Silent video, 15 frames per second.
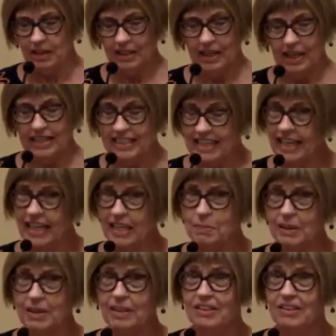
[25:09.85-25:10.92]

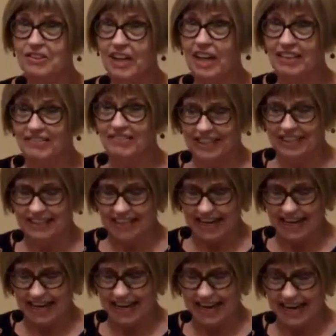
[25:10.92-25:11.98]
attainable, relevant,
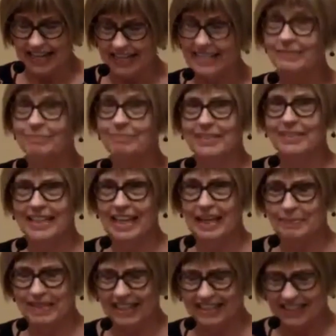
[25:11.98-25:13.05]
and time
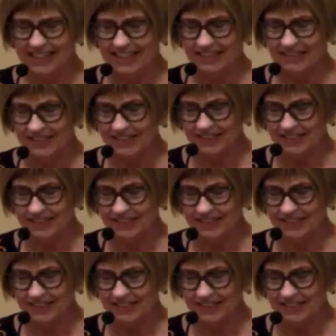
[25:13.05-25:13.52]
sensitive.